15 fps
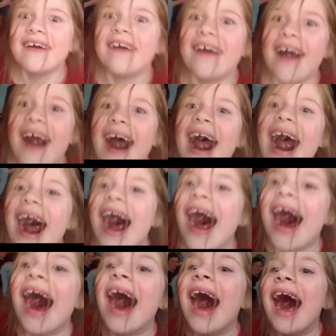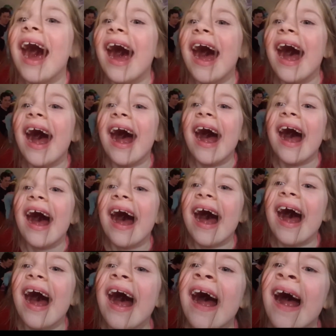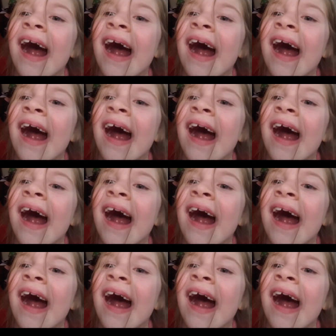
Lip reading: Woody's very tired. She's woken up.